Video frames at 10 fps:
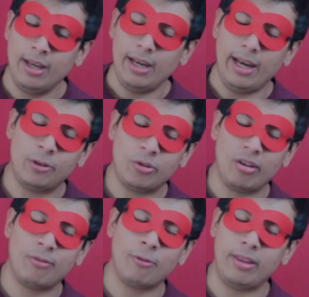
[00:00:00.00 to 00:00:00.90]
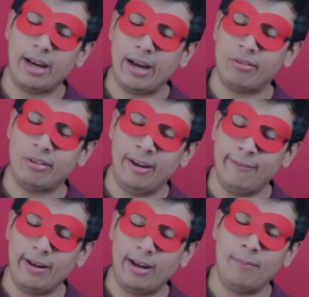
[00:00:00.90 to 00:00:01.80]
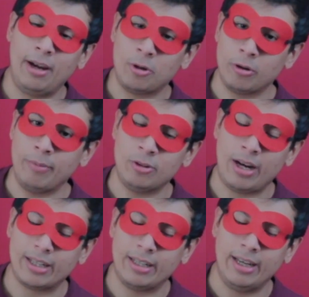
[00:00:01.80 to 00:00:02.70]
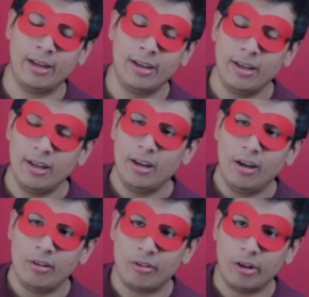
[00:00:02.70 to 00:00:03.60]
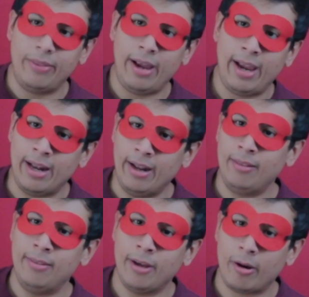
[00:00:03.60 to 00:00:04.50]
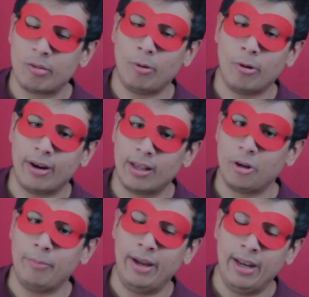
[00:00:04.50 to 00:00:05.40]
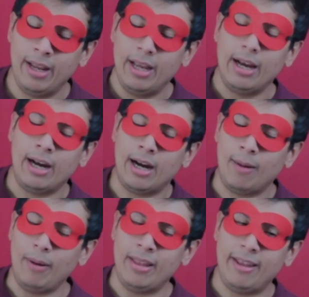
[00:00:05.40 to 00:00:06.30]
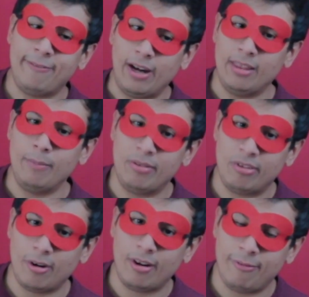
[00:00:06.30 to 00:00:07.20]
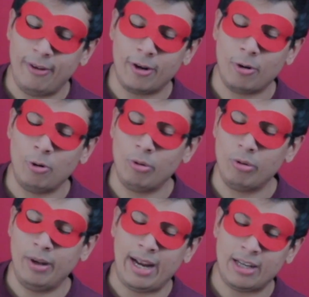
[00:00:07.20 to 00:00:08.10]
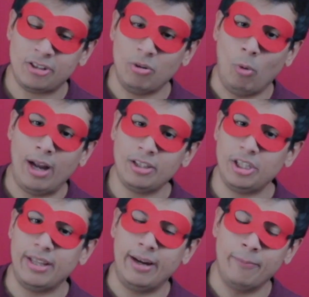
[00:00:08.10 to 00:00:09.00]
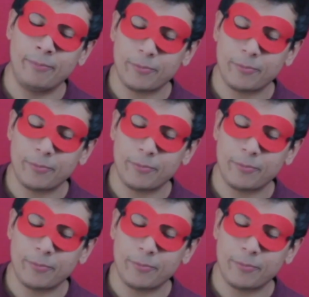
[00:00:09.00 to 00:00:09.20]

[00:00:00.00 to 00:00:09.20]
entrances for the ISA headquartered by Dragon King. So they head in, they're exploring a little bit, and they find the mysterious figure who has been actually watching them